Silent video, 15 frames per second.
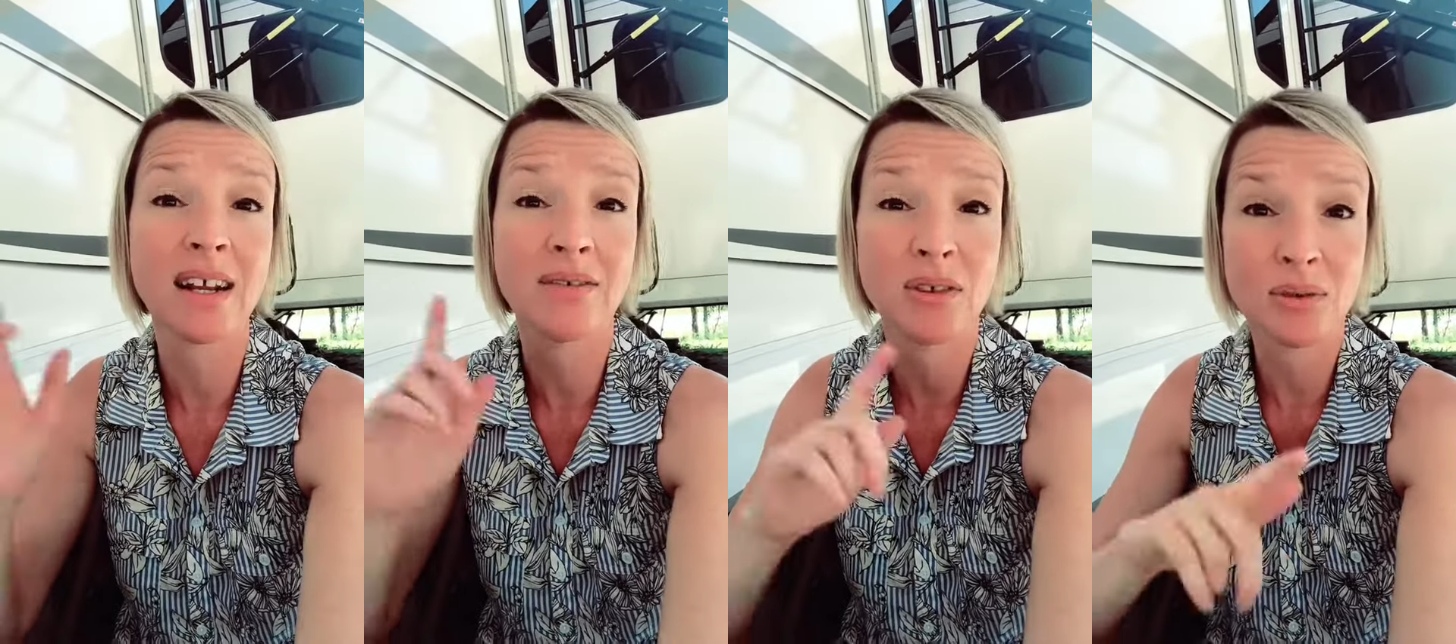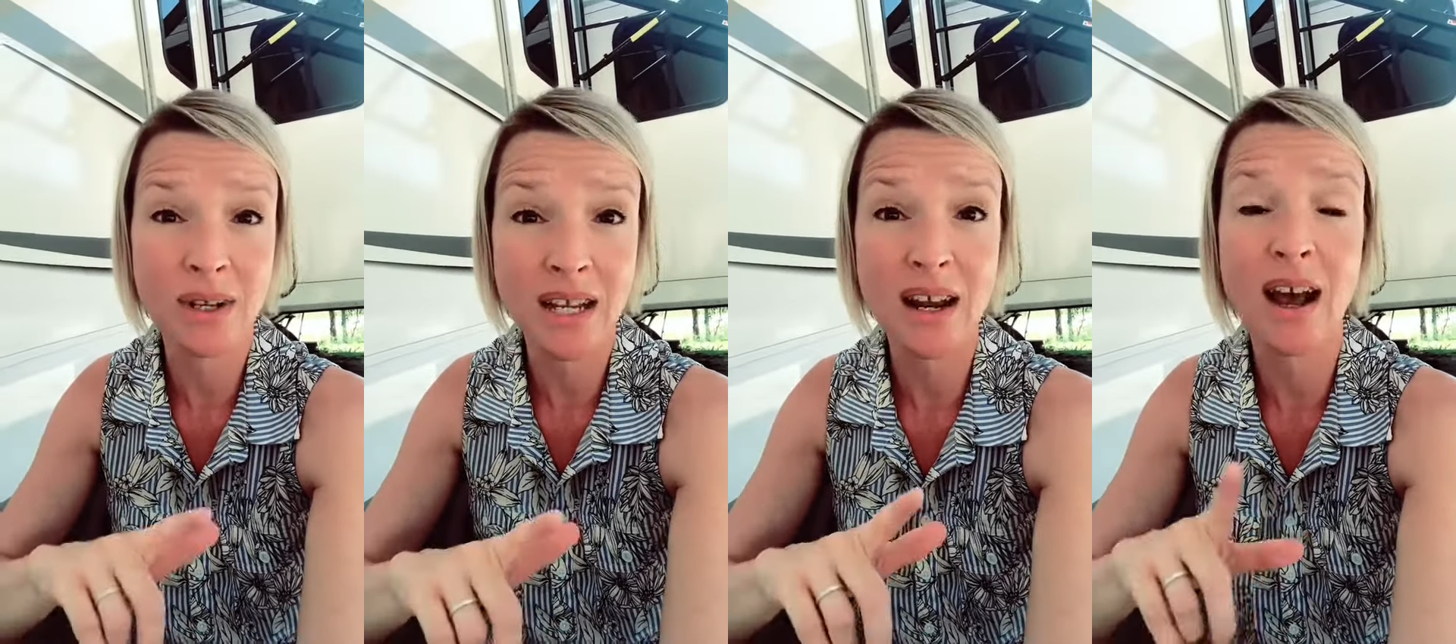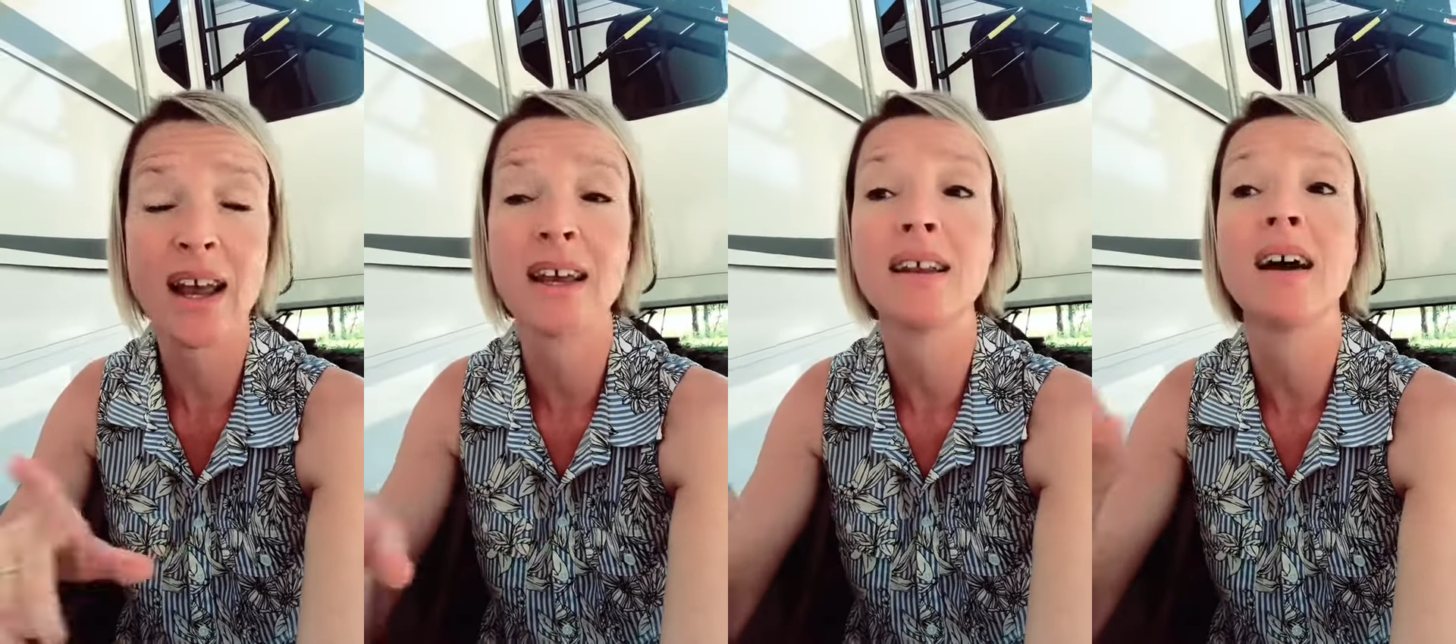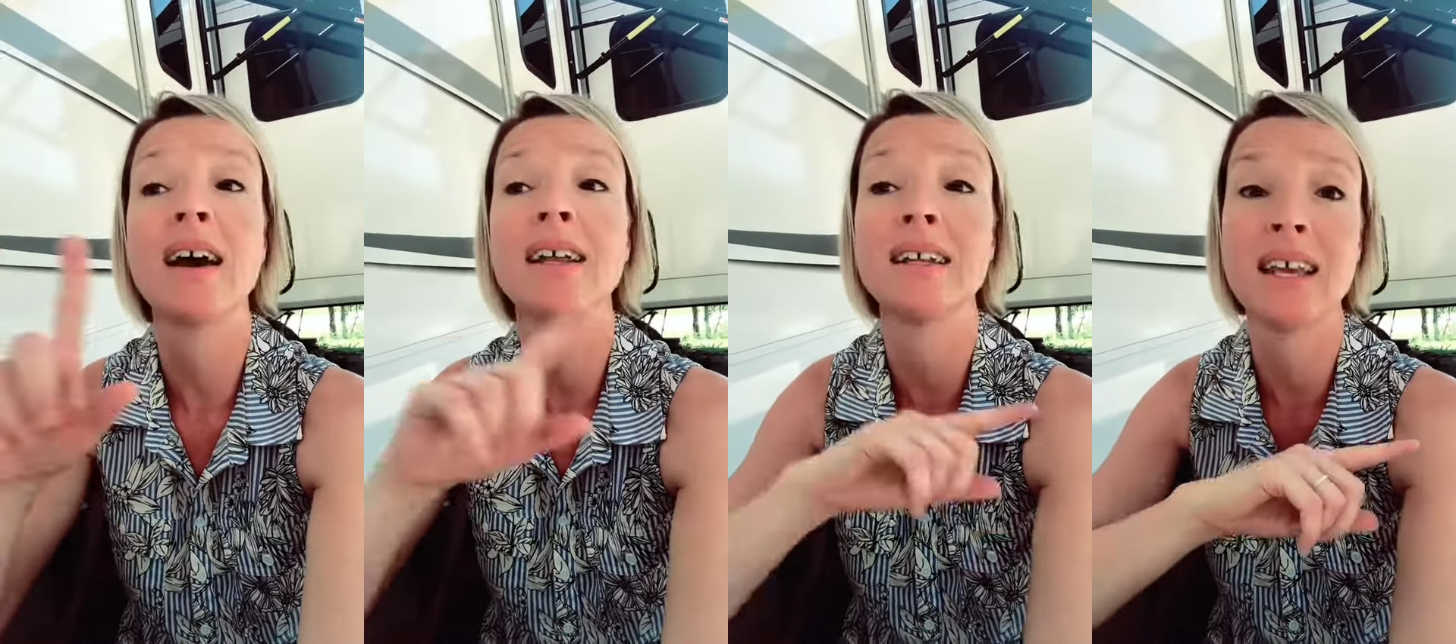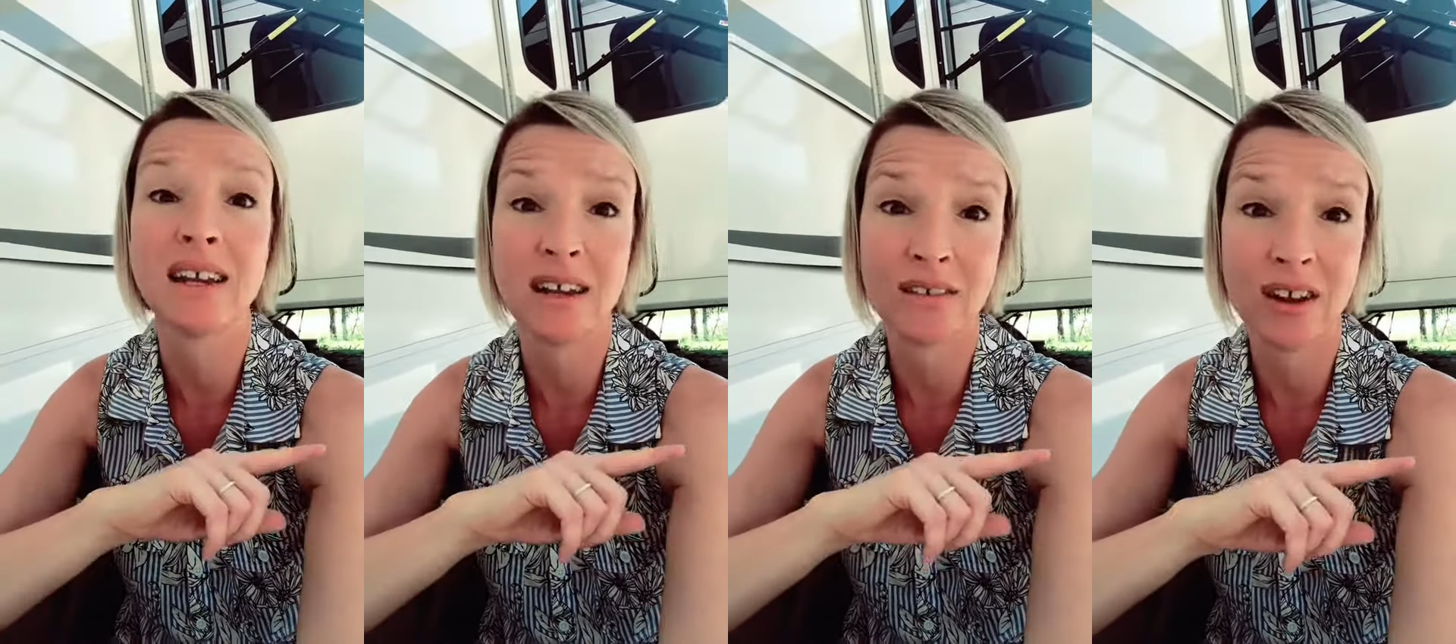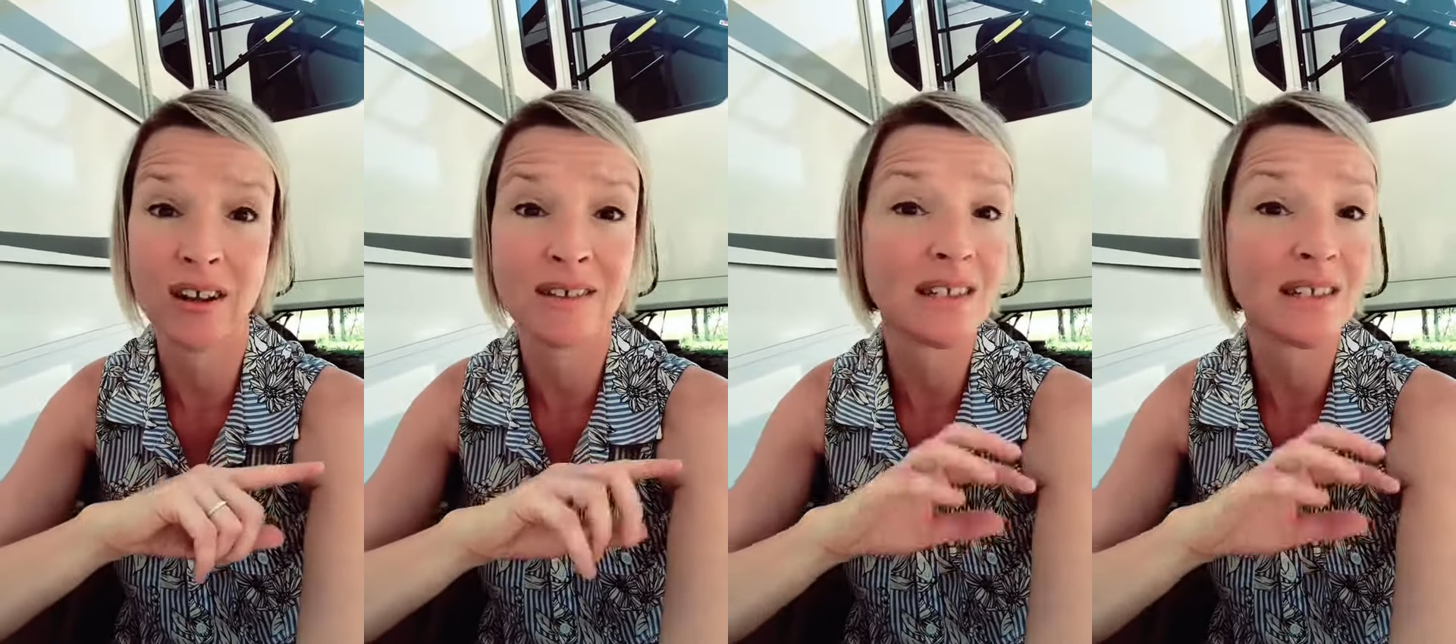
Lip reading: If you need iodine, get it in